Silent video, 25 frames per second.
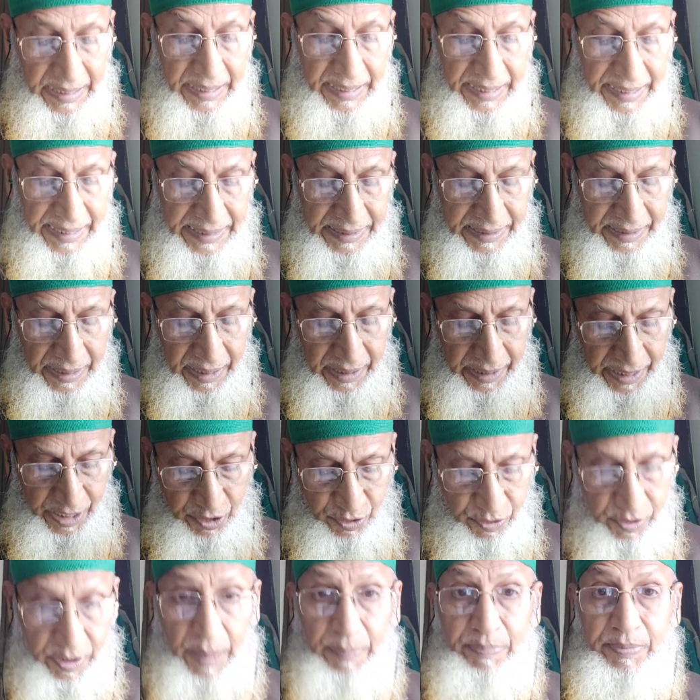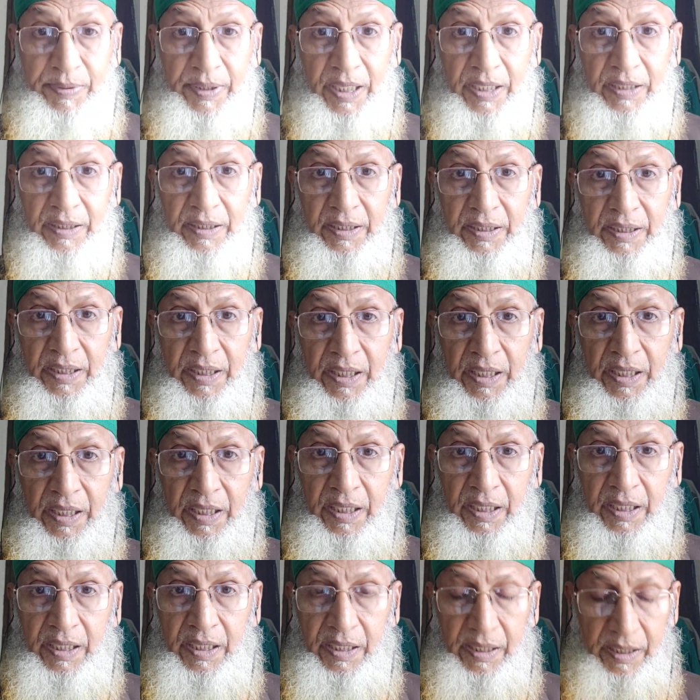health and last chapter
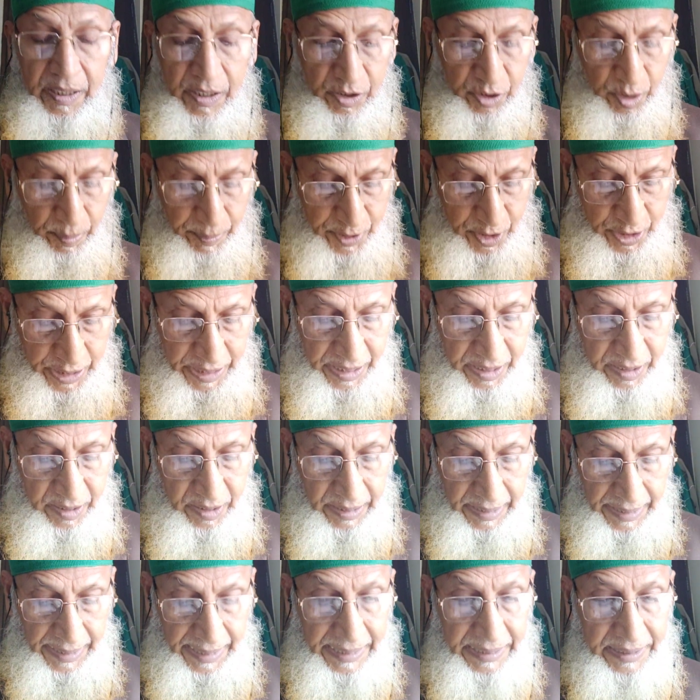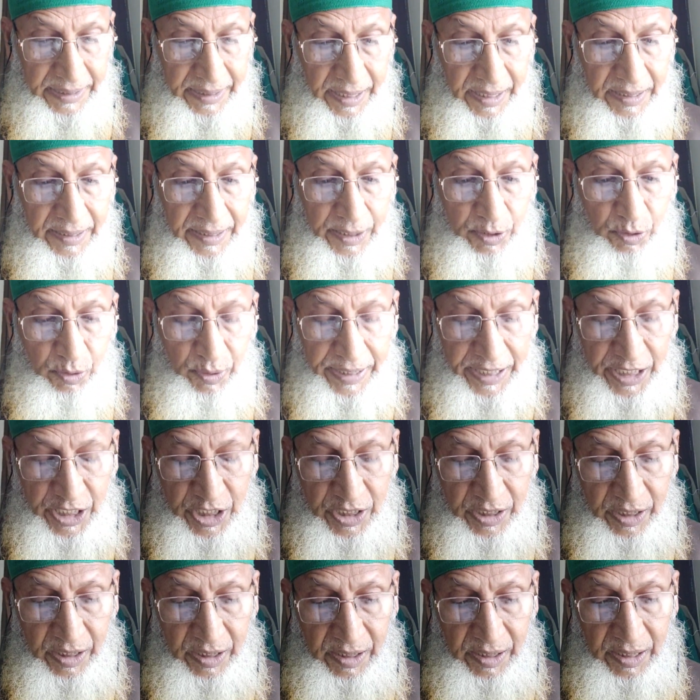number 10, health and
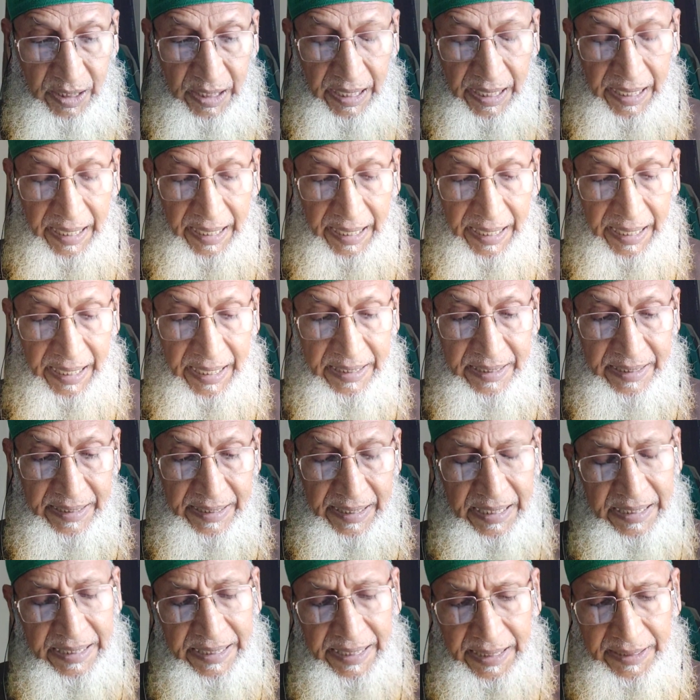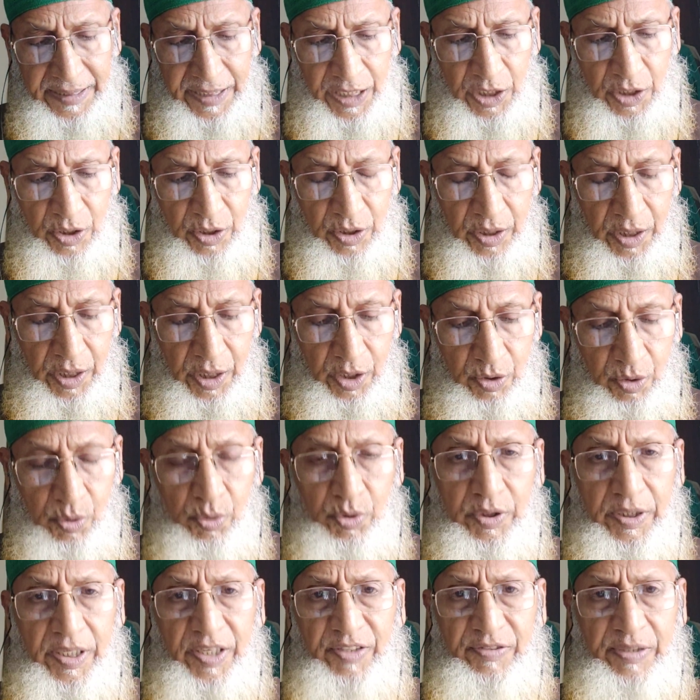education, and any other
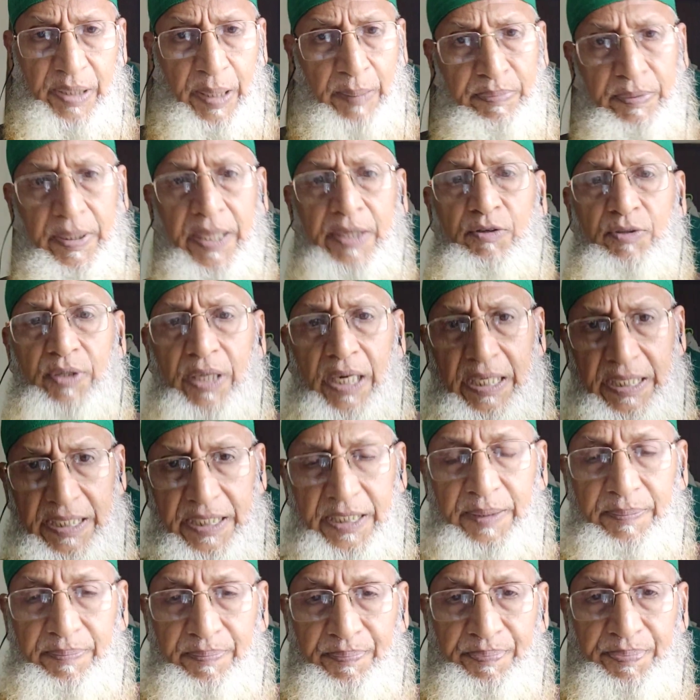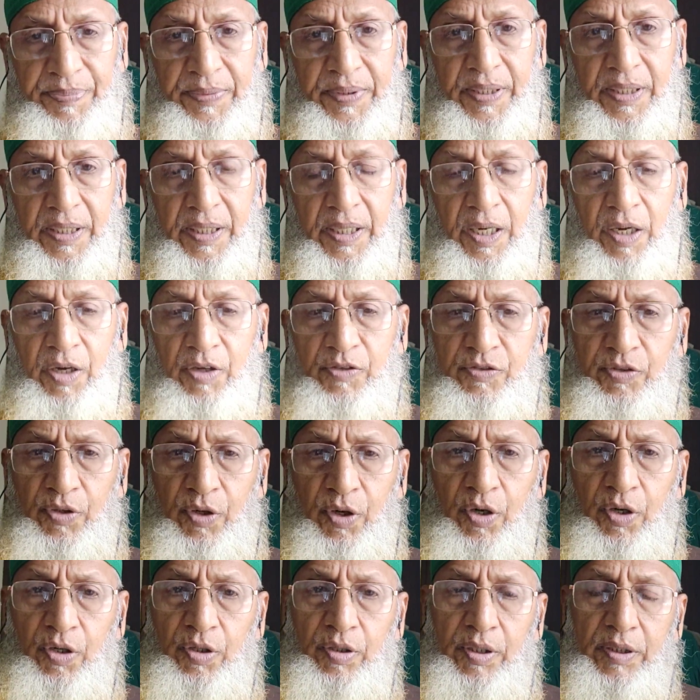2-3 chapter you can leave.
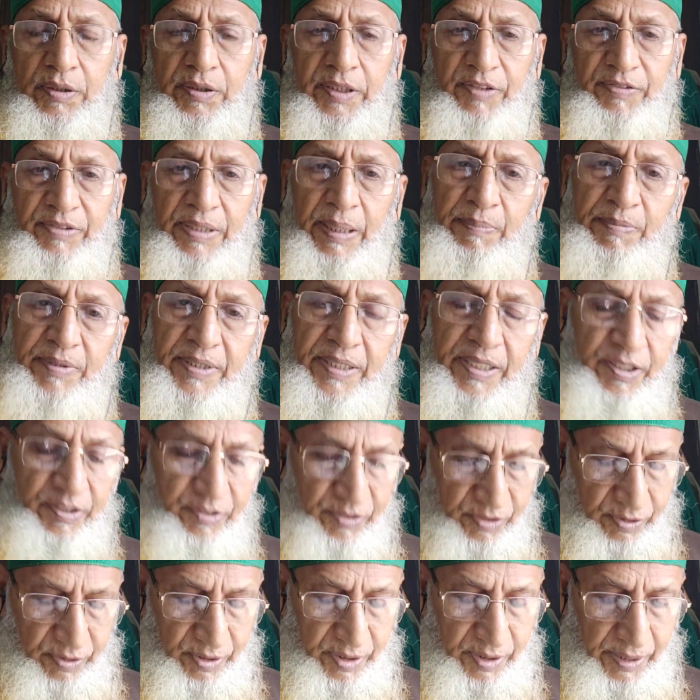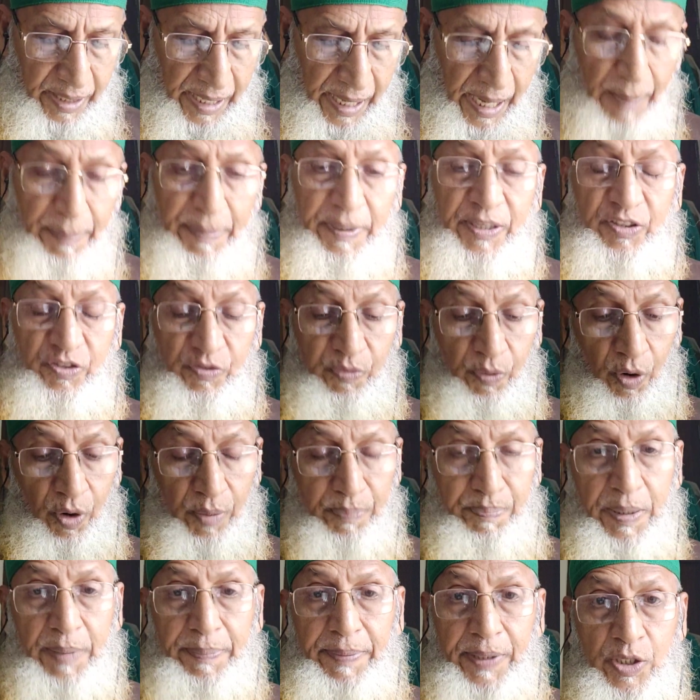So the same things happens
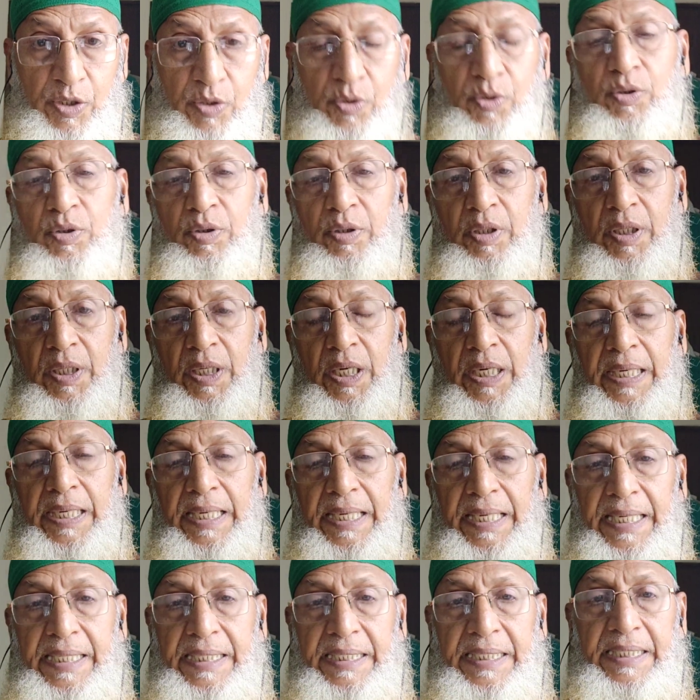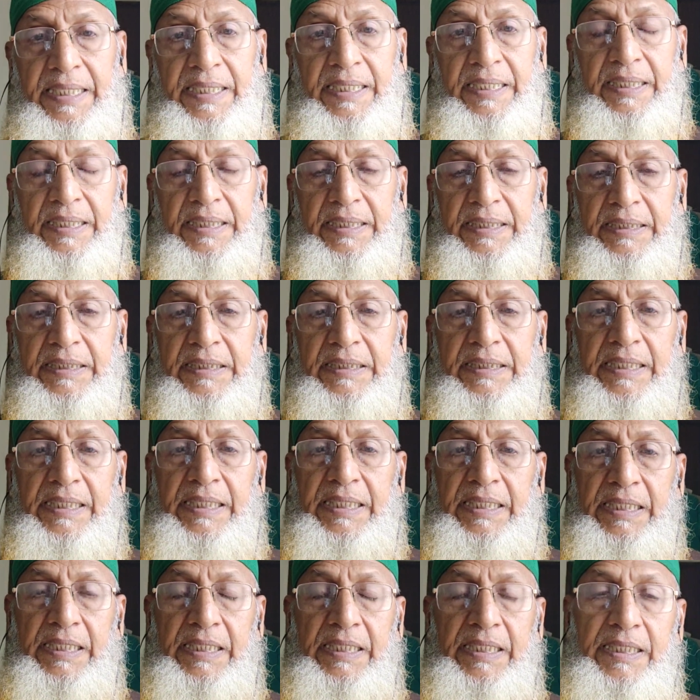for paper 2. Any
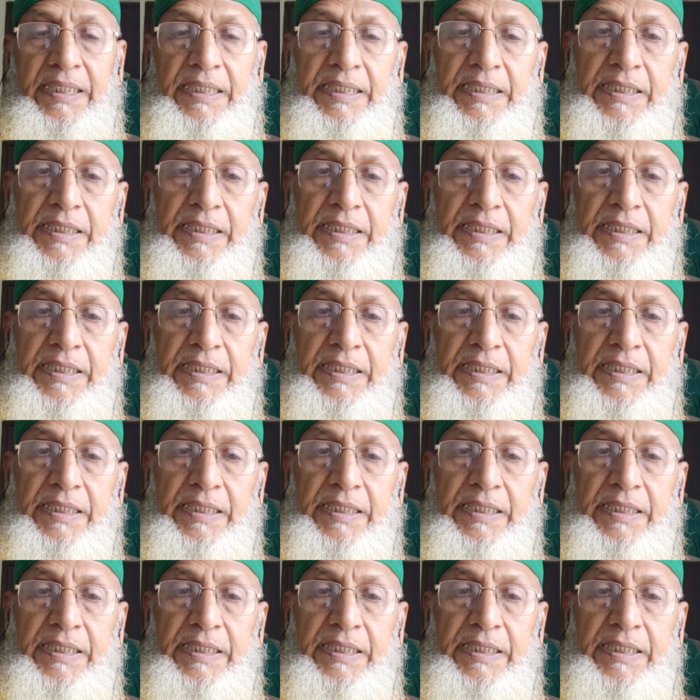three